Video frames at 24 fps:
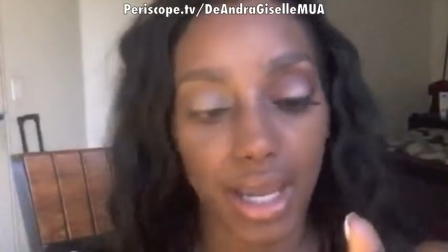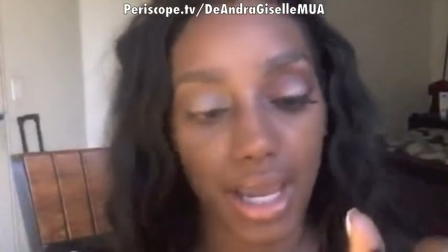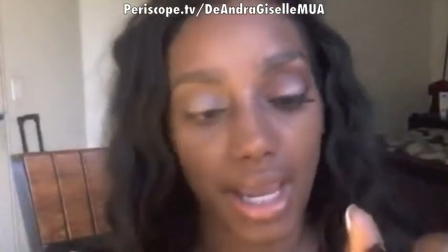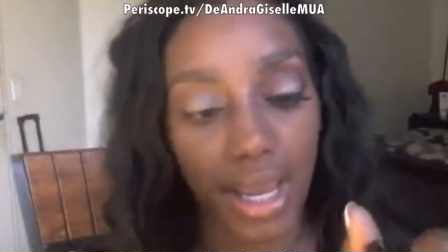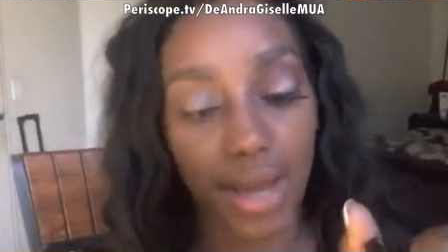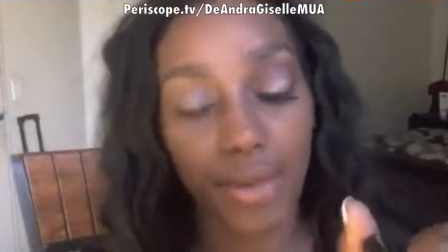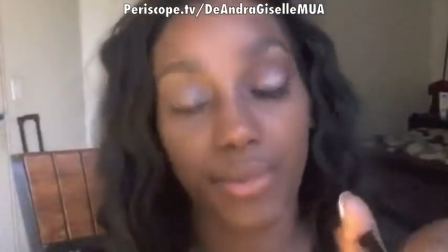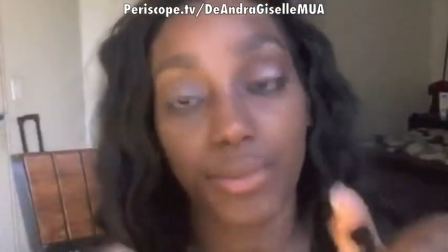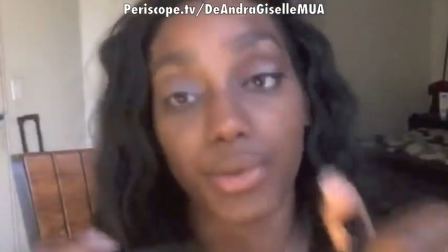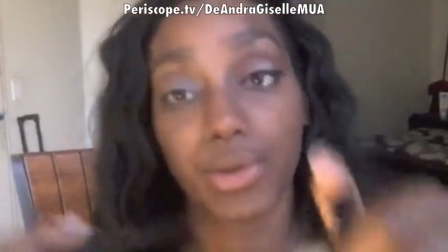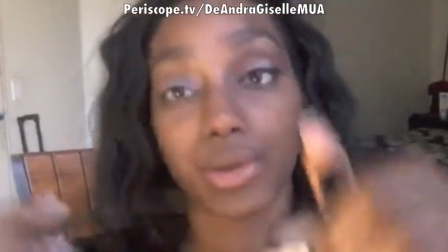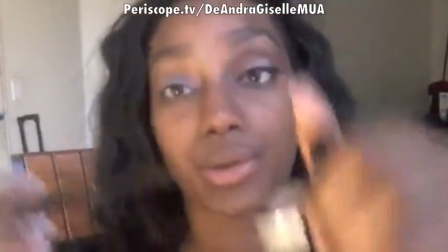
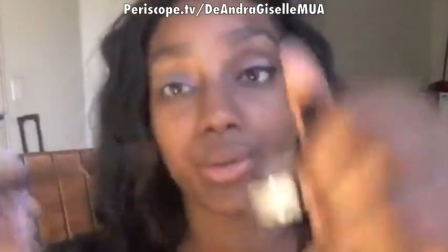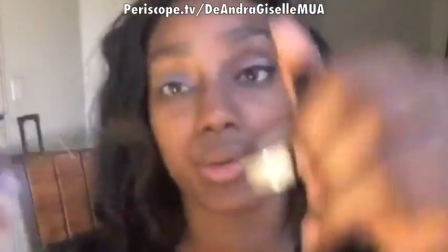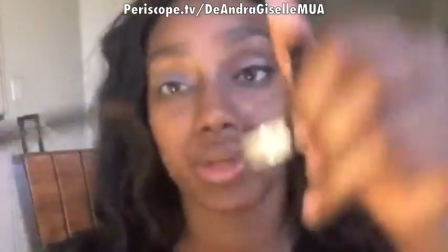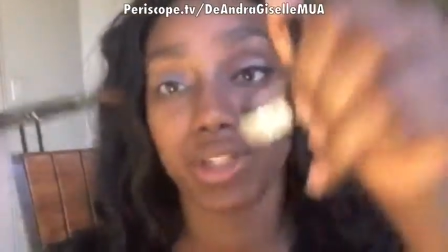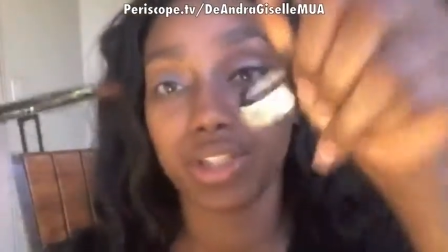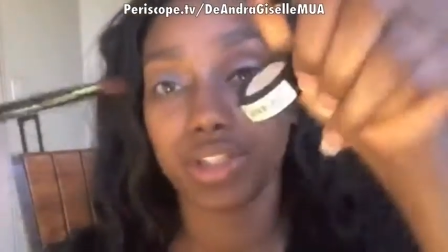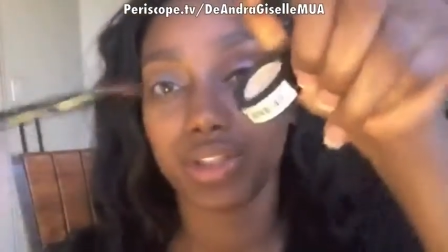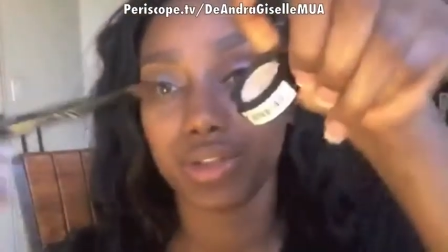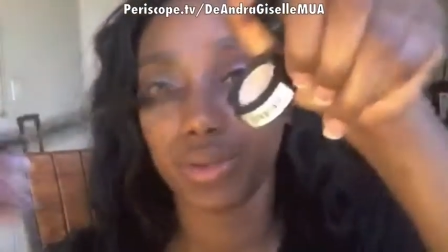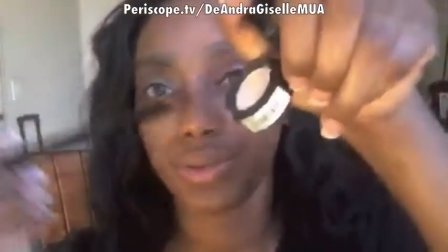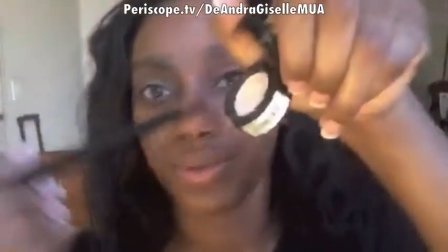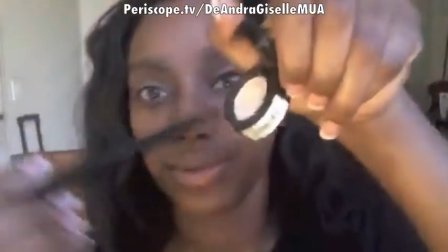And we're
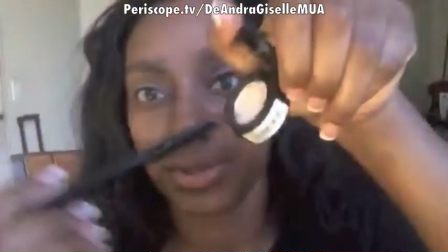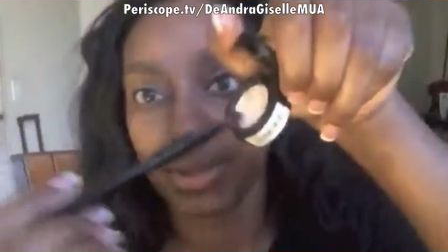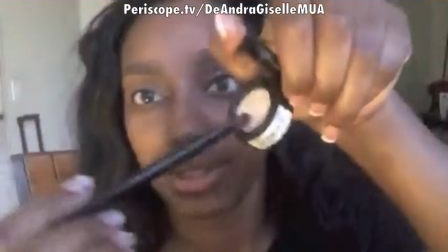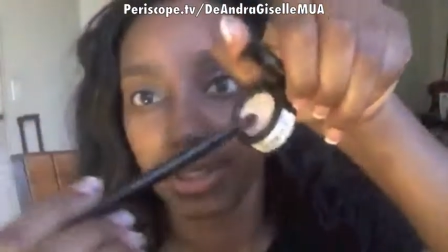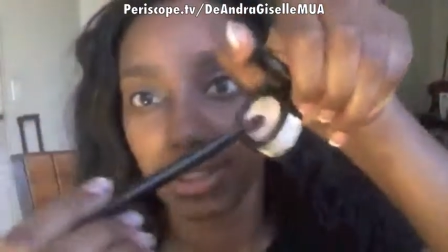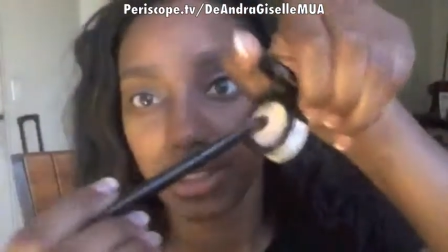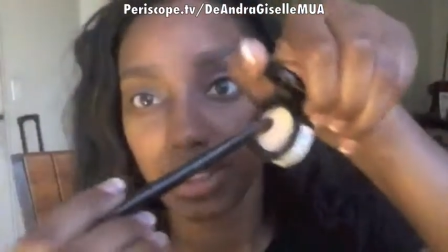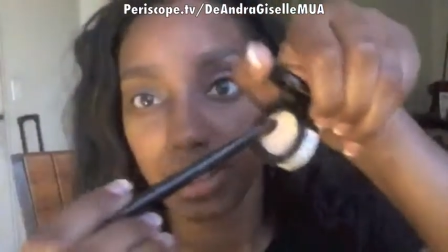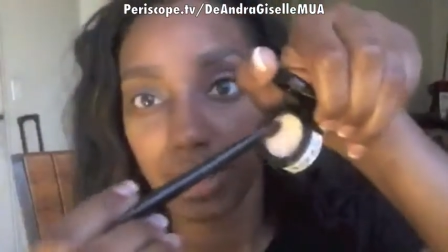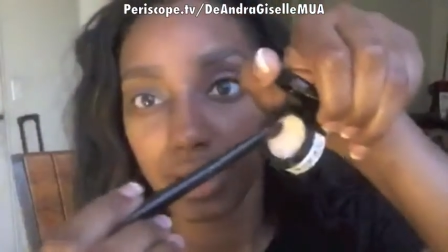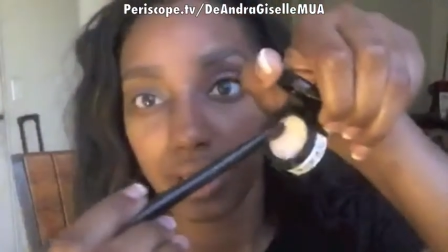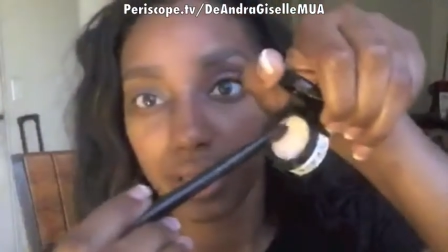going to
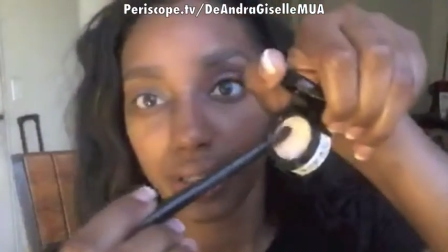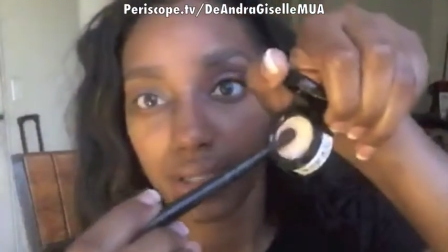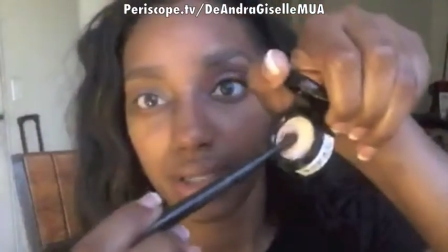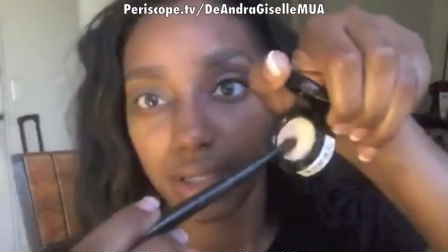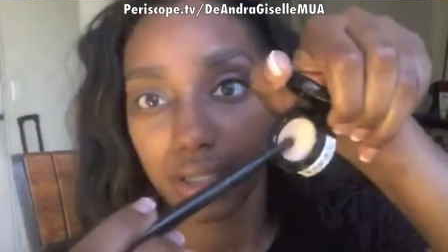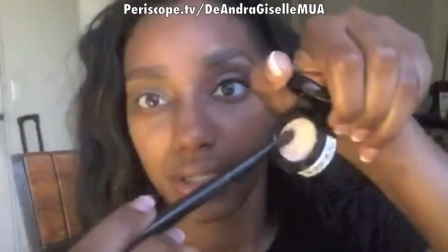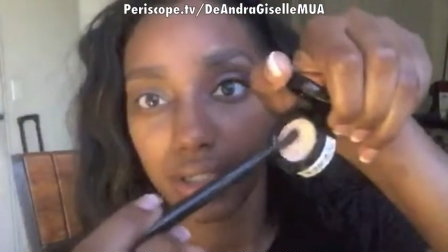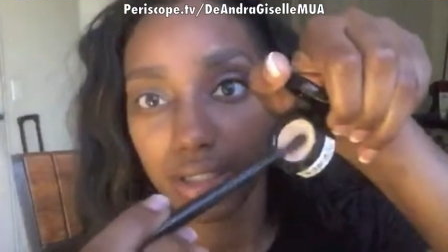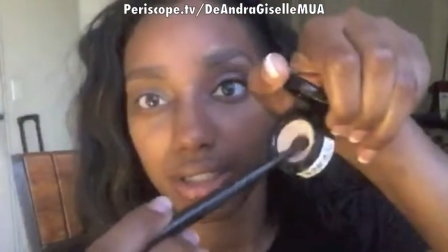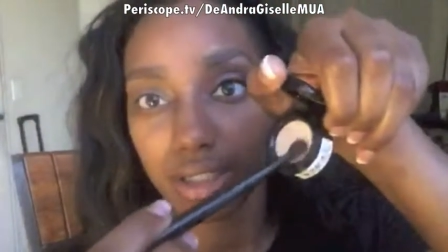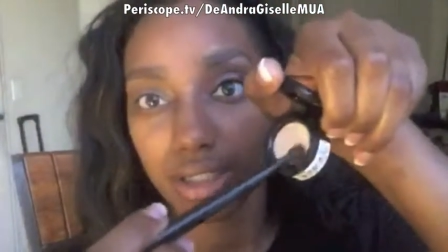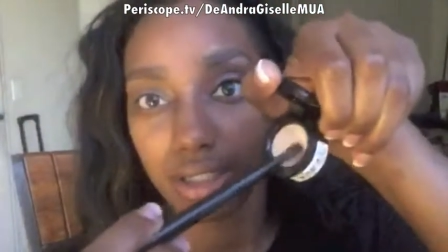
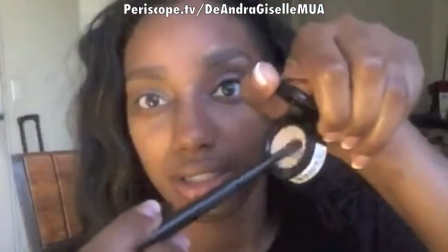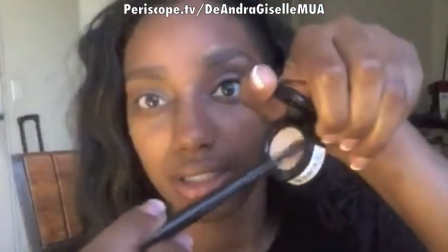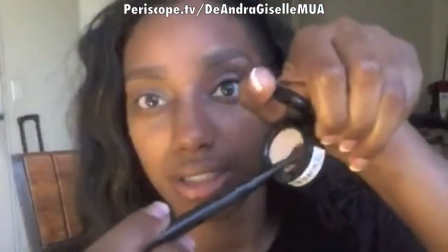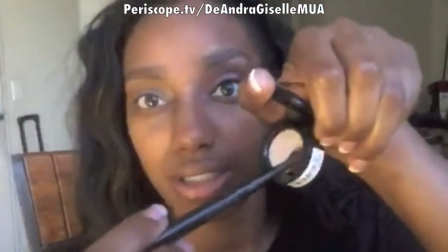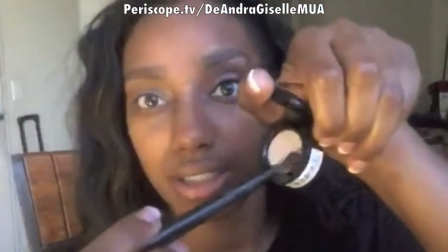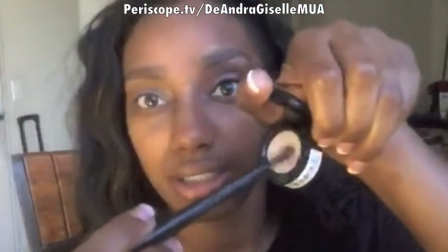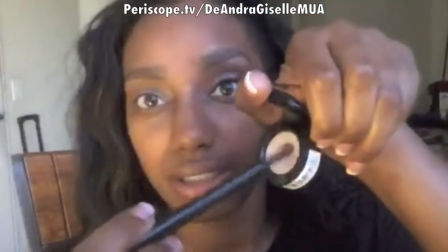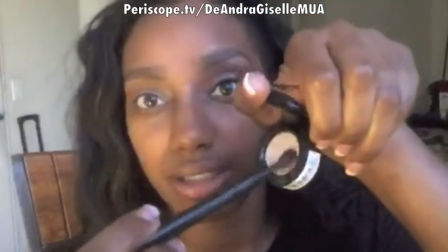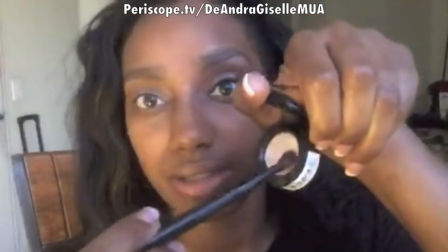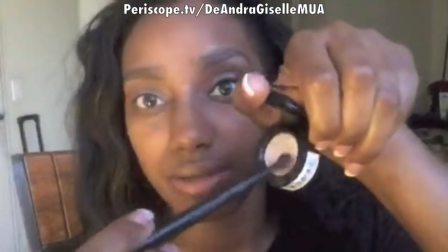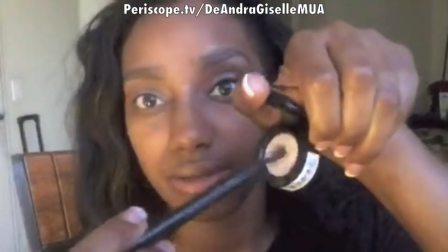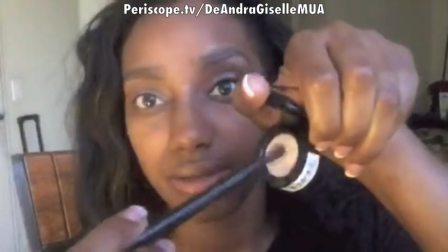
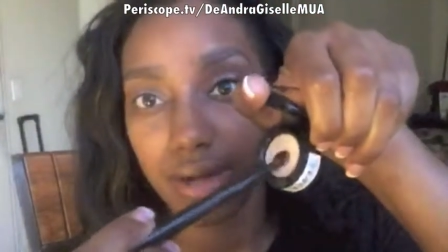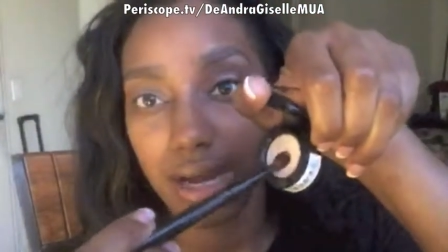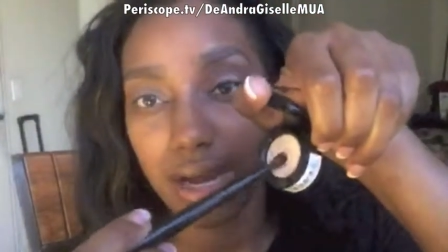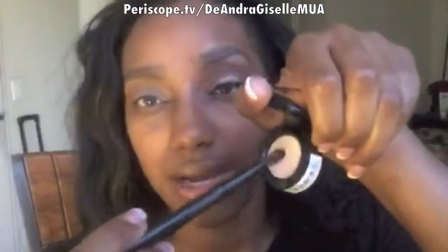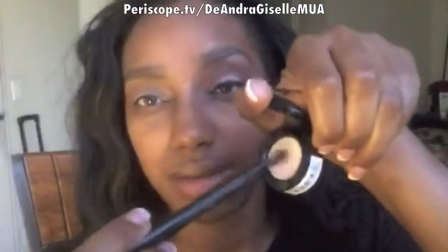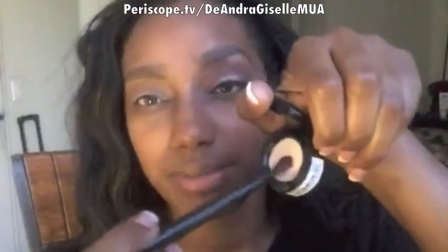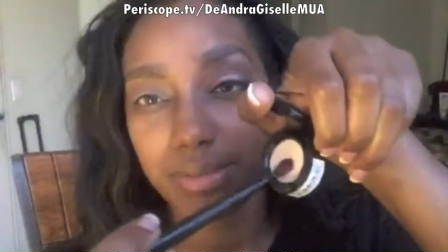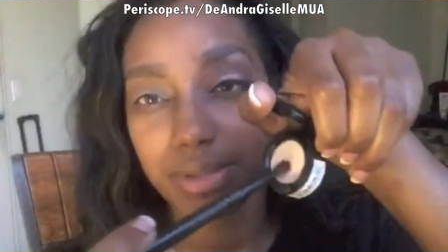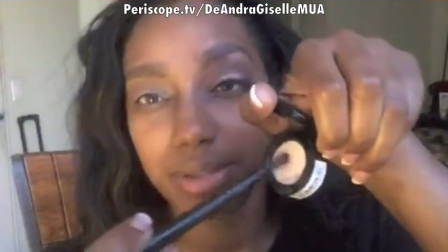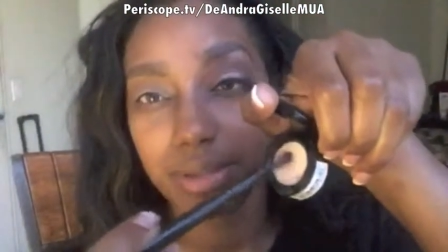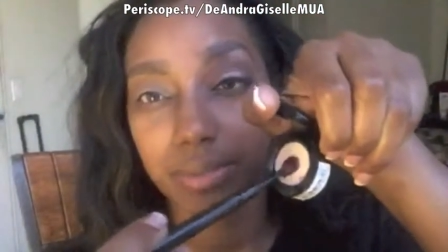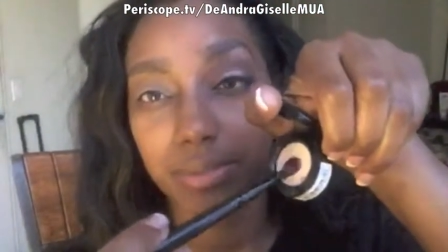
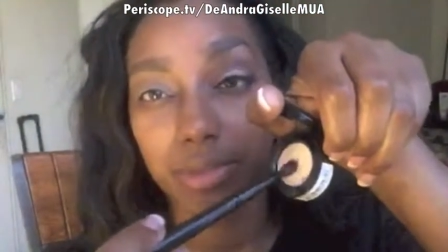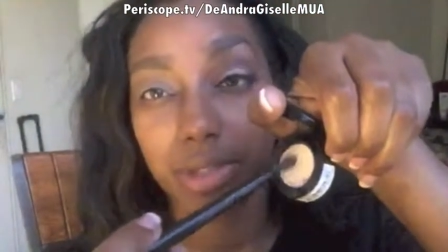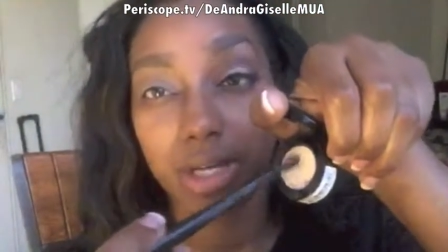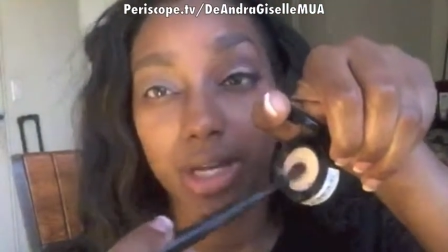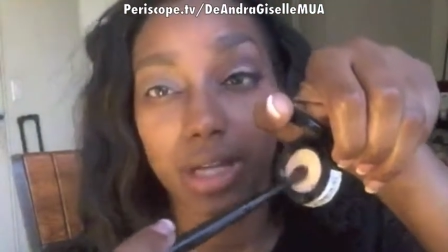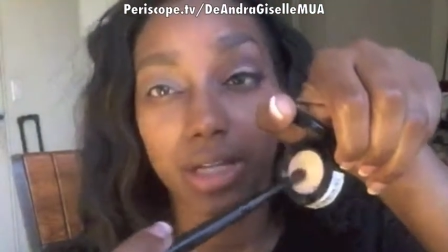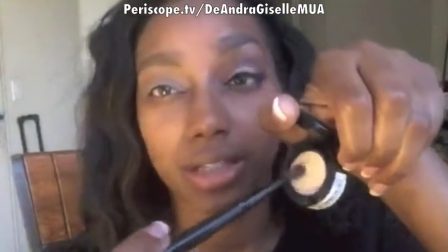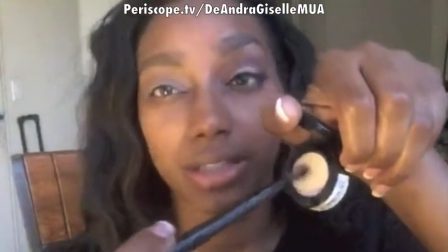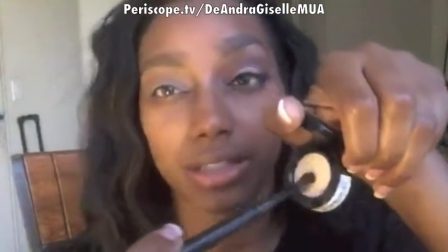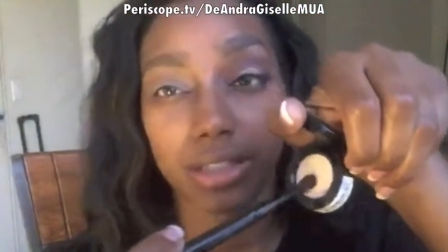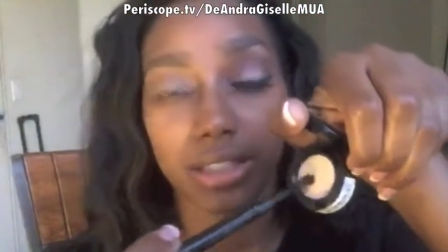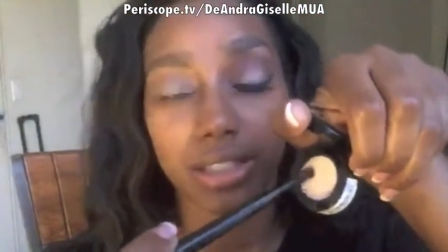grab some
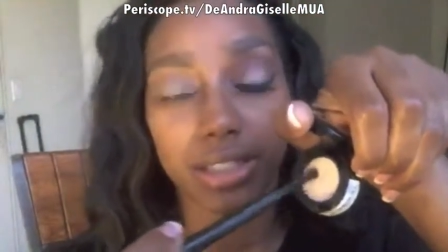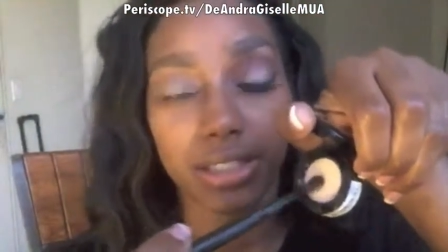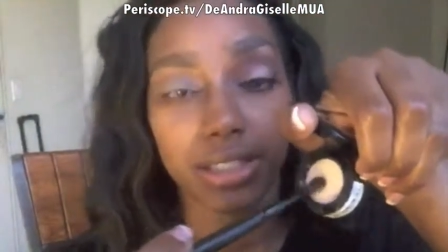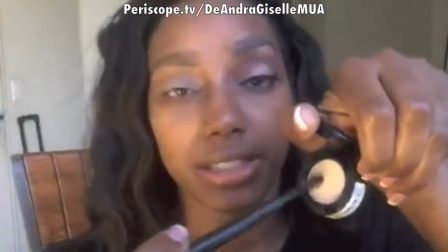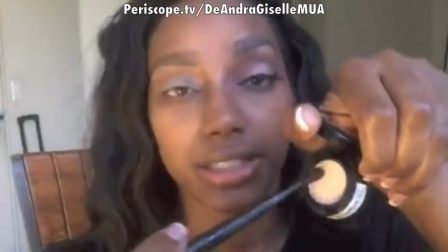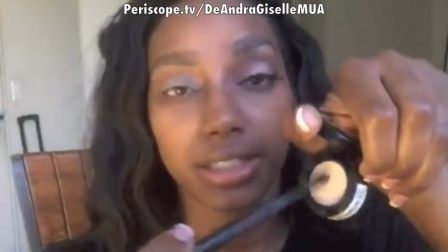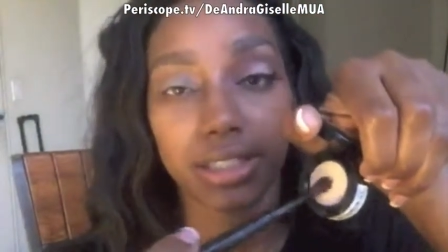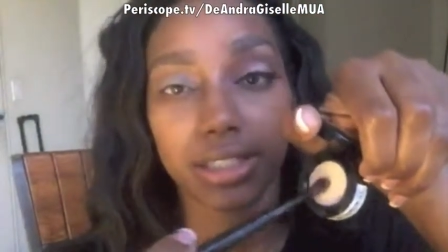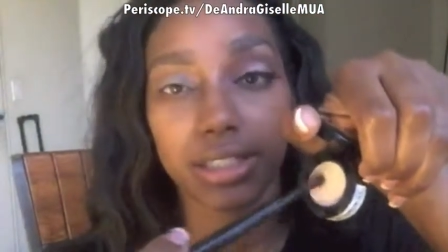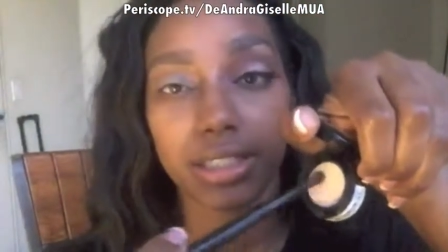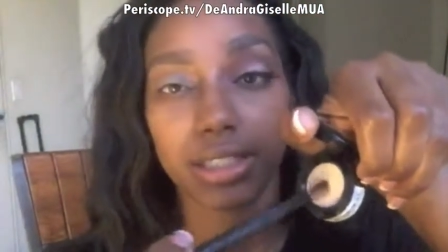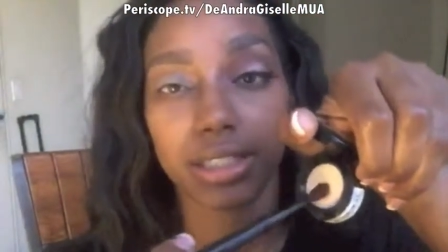
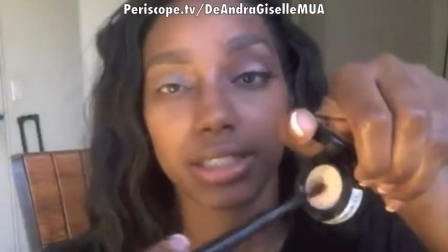color